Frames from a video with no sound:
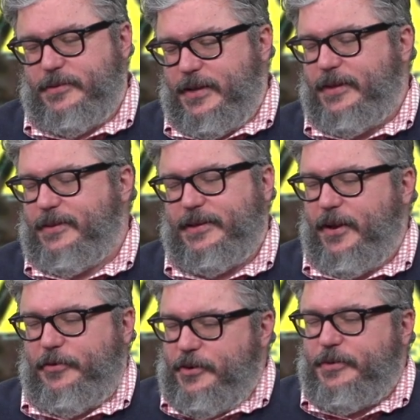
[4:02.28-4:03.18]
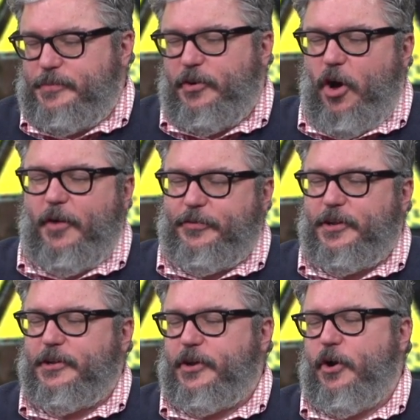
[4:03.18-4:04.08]
yeah, it's like, no, you're, you're
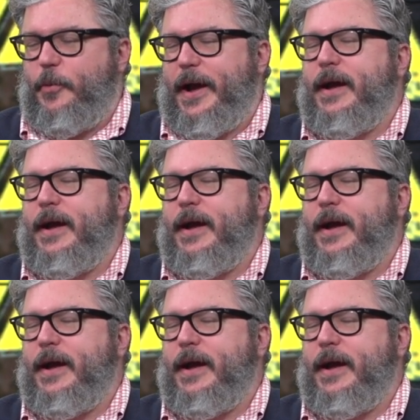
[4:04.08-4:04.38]
awful, go away.